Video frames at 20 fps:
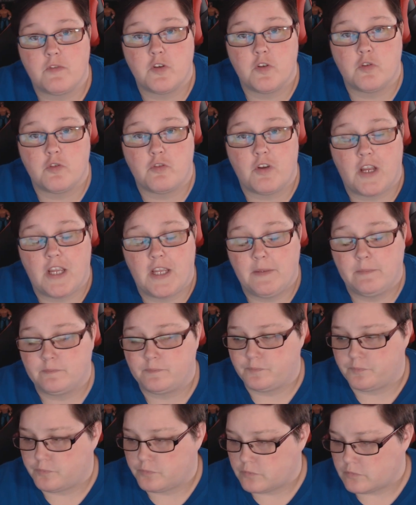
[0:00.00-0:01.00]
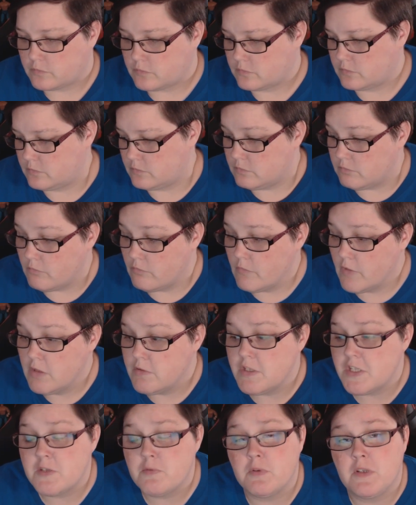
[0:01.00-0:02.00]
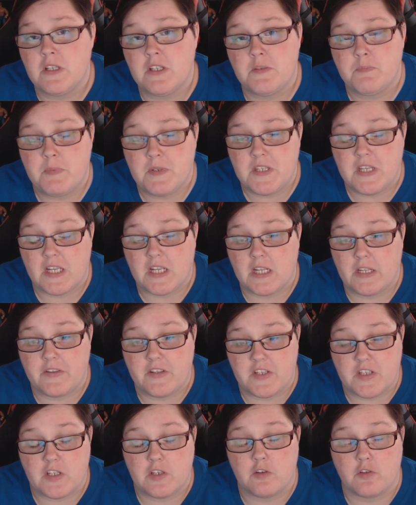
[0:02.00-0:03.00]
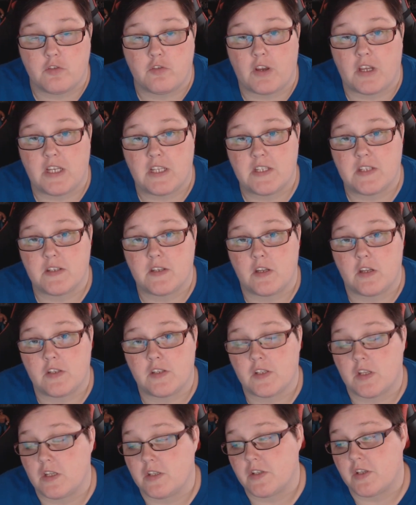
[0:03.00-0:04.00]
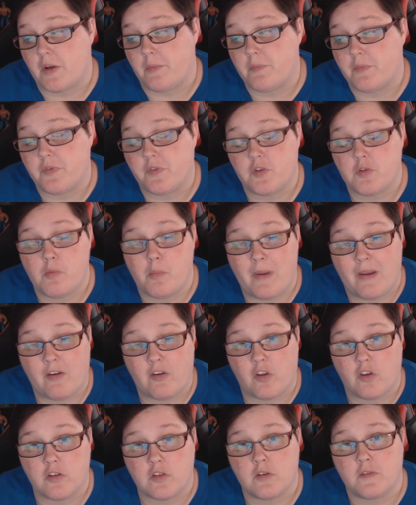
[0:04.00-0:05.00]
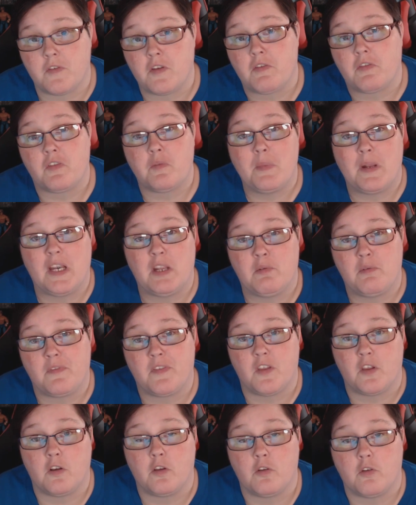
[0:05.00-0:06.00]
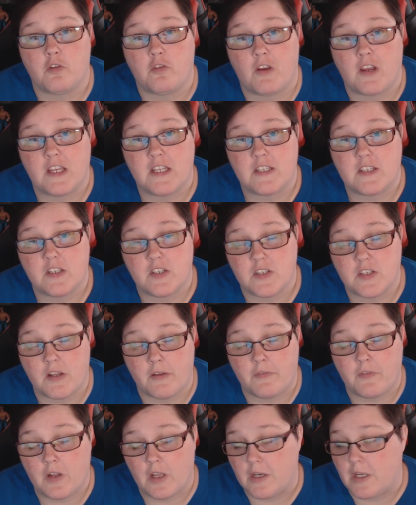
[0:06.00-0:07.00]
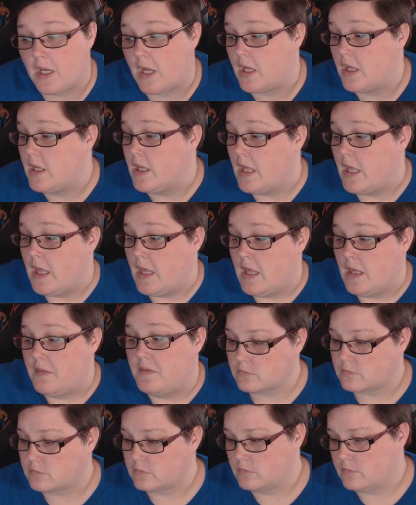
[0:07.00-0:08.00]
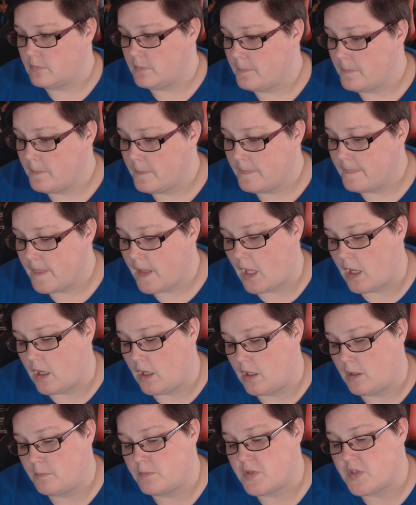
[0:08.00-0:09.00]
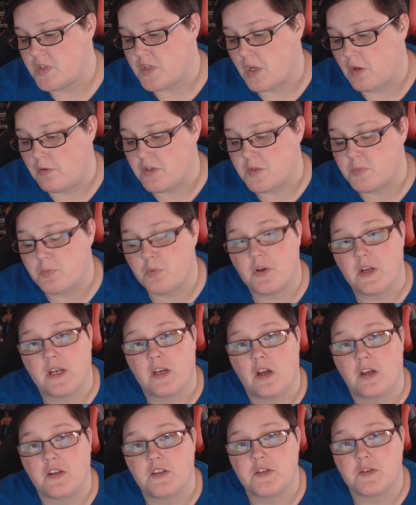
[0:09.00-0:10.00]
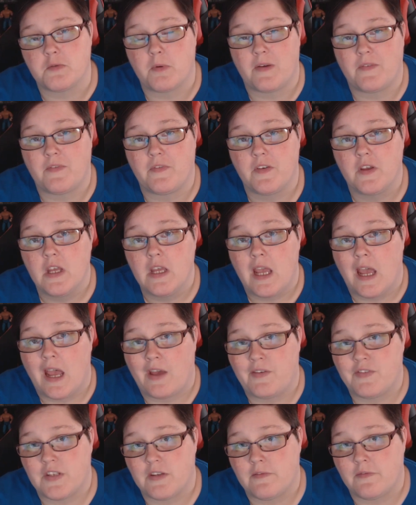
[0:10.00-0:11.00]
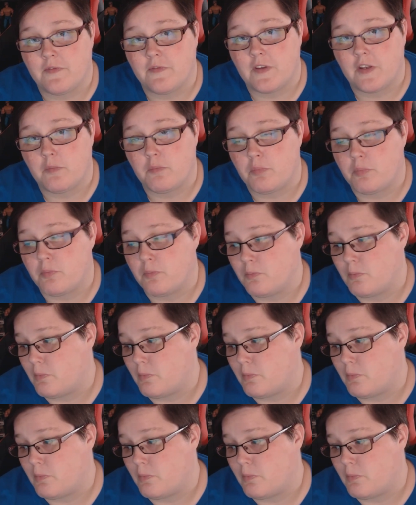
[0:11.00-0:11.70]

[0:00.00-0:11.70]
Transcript: of Loot Crate. This one is particularly, this Loot Crate is, is, is come from America. So if you're familiar with the Loot Crates and stuff like that, um, so it's pretty nice to have have something